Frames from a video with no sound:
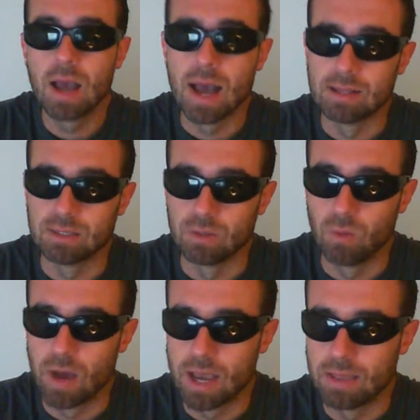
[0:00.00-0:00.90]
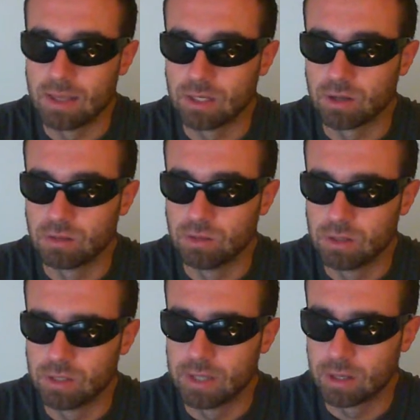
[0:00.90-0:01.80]
and the way that
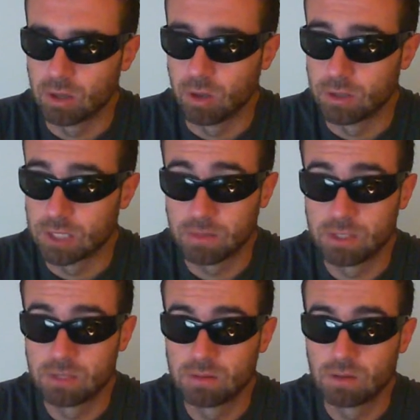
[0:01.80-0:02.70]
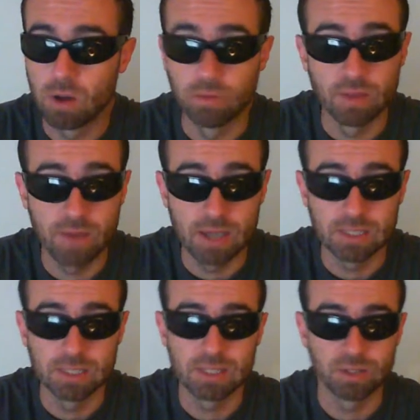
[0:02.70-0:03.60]
you get close-ups of their
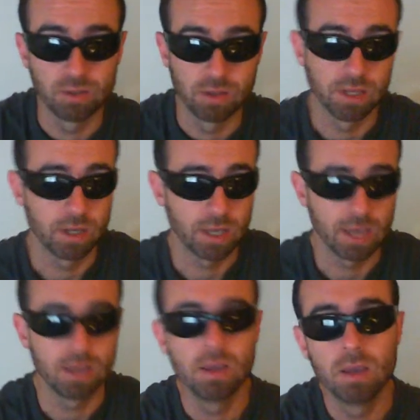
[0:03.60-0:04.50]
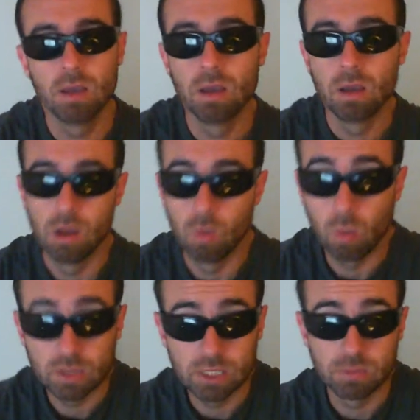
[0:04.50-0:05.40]
faces, and you got to think, okay,
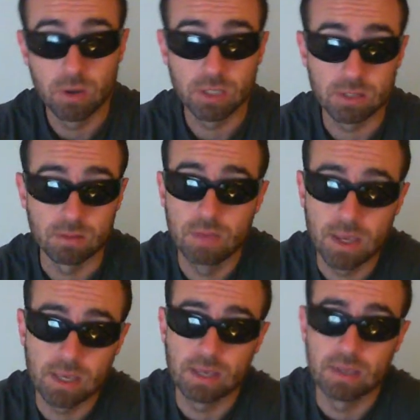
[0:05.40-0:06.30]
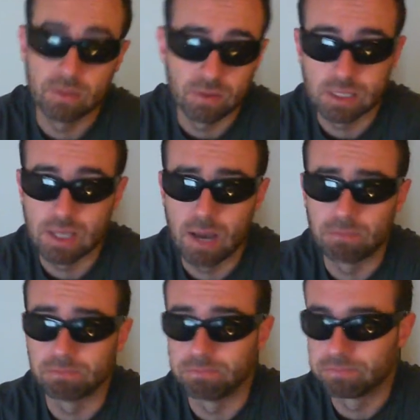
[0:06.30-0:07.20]
what's this person thinking given this
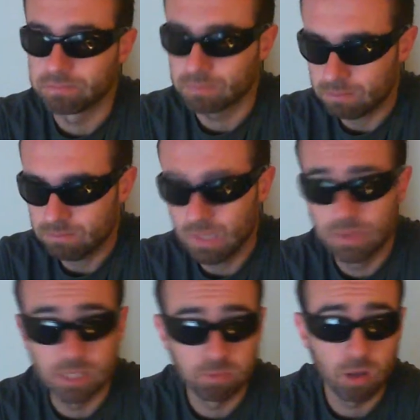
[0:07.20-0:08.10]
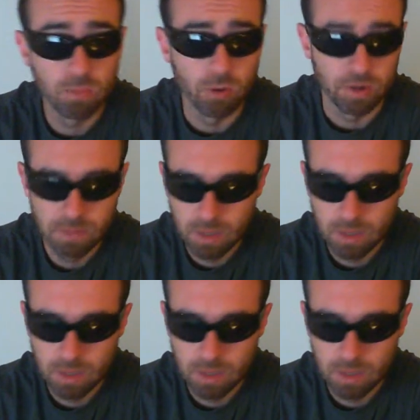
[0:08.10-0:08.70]
this plot point?